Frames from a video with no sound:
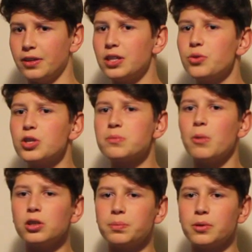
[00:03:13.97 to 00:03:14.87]
It uses
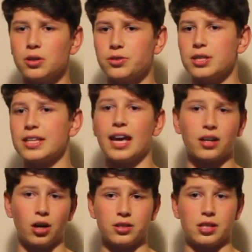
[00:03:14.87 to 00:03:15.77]
multiple uses
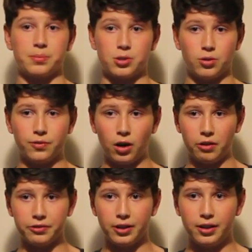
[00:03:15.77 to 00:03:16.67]
and concepts to
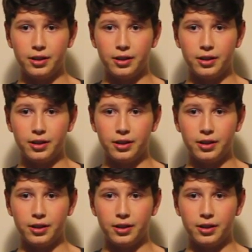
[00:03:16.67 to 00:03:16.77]
evolve.